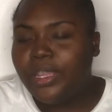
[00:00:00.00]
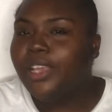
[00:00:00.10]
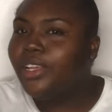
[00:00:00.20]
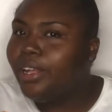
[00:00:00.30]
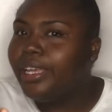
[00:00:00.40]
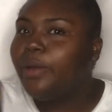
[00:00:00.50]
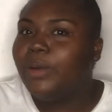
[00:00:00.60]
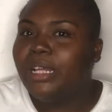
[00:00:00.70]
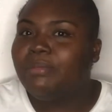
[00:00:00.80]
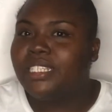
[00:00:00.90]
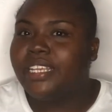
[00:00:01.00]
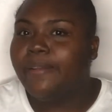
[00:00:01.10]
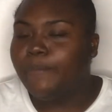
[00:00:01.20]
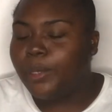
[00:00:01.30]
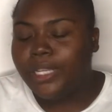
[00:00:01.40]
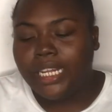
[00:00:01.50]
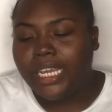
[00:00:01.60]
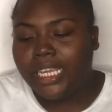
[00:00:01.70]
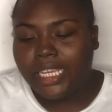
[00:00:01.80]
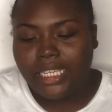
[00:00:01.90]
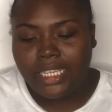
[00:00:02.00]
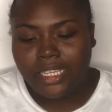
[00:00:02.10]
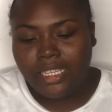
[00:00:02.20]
y'all get what I'm saying. But like, yeah,